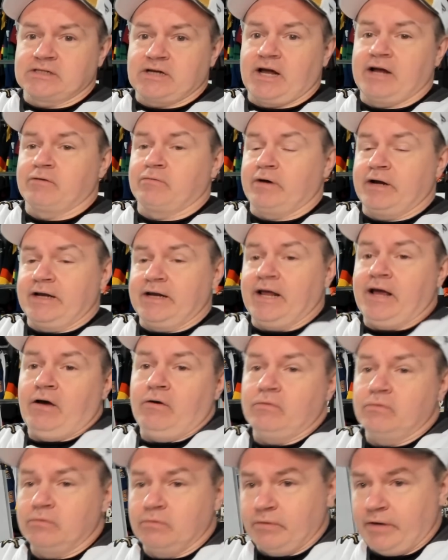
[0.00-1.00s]
guy right
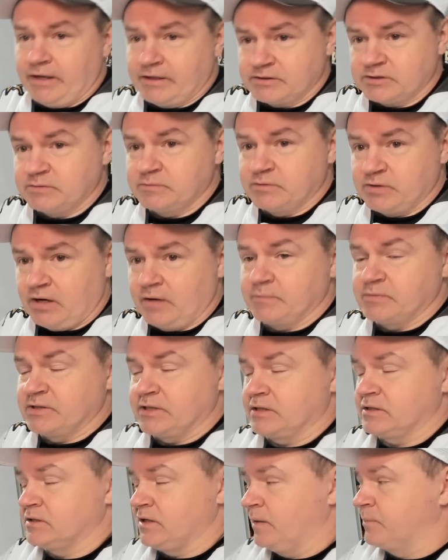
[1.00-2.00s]
now who has some top
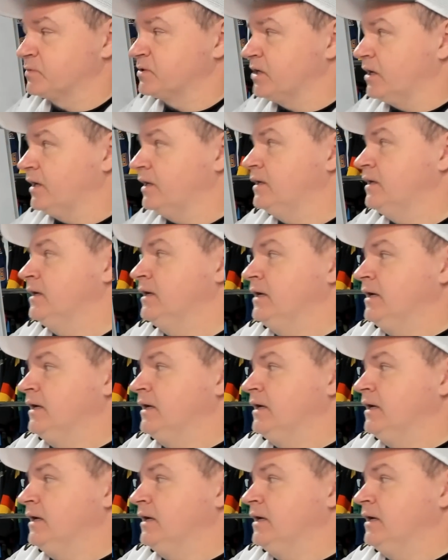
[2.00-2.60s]
six upside.